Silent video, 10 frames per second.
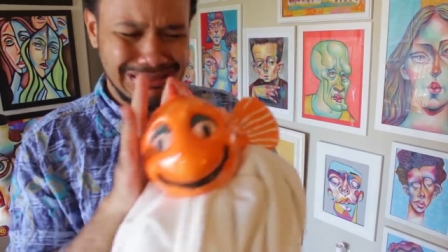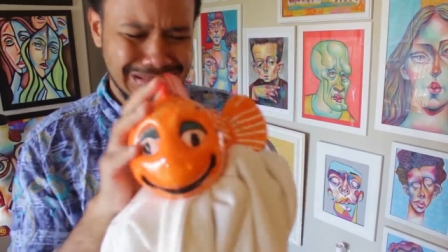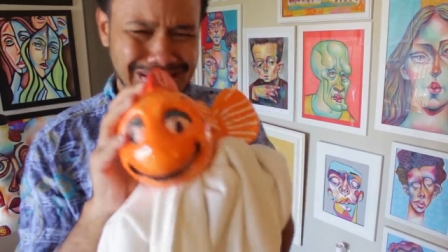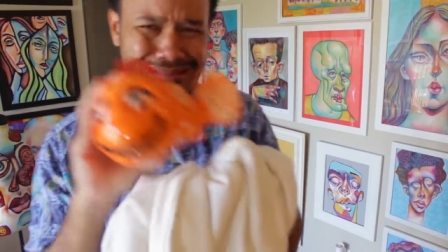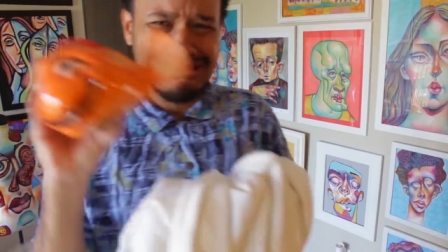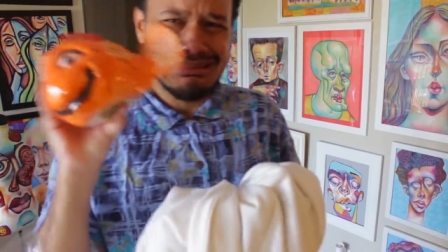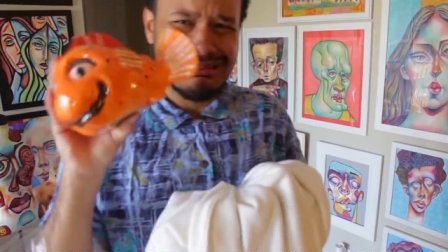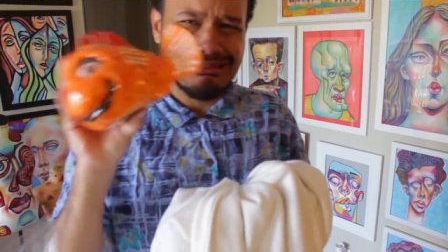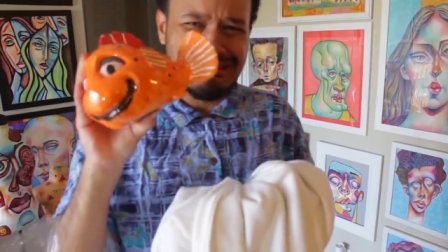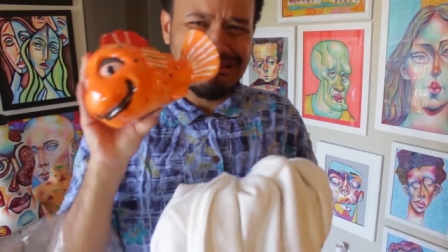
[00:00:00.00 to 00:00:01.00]
What happened?
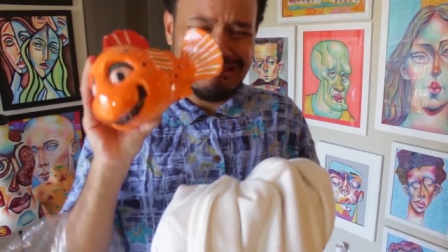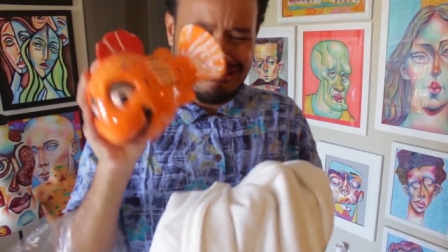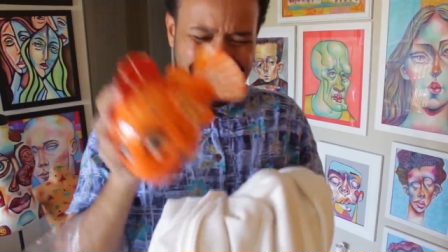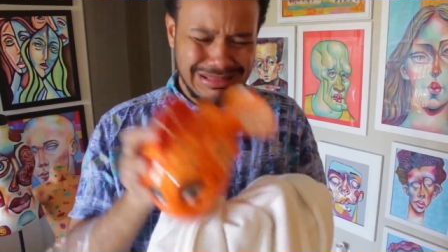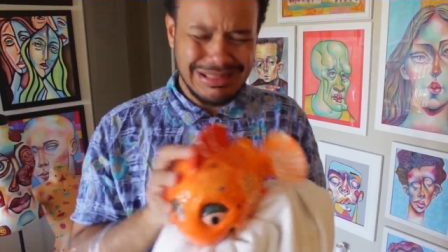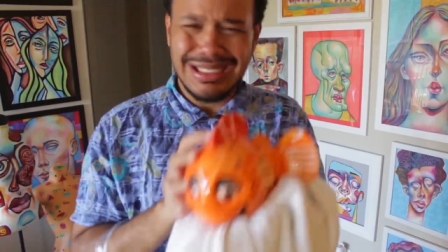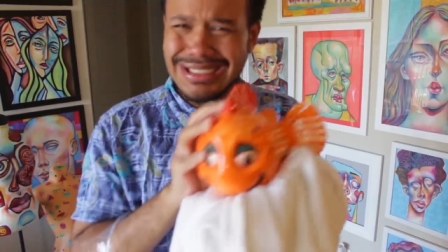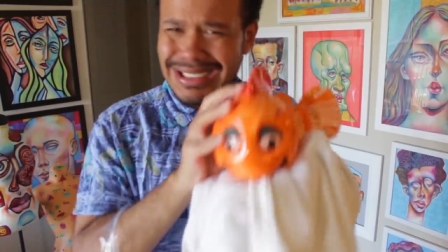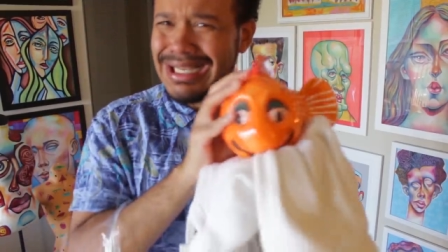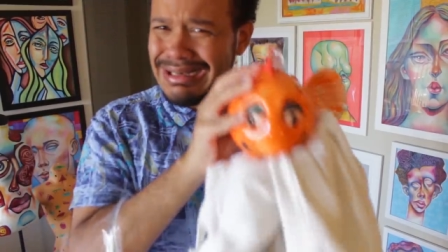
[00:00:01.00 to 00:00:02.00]

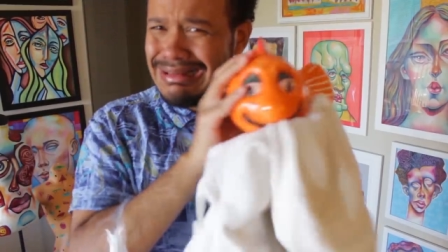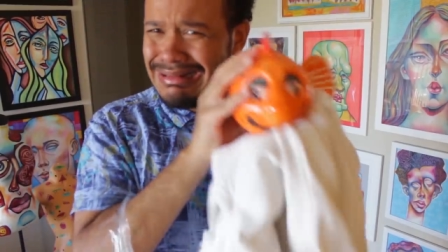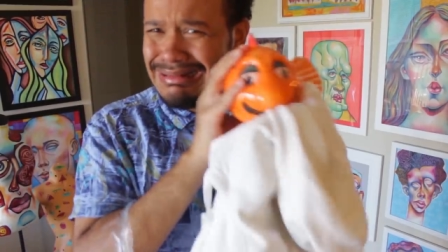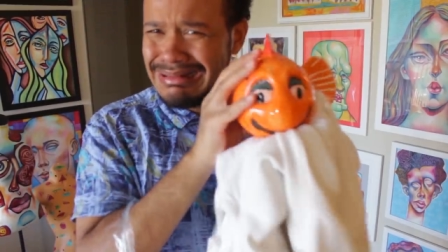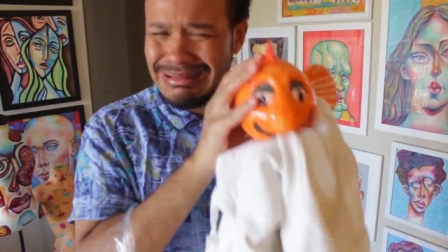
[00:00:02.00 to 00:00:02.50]
Listen, what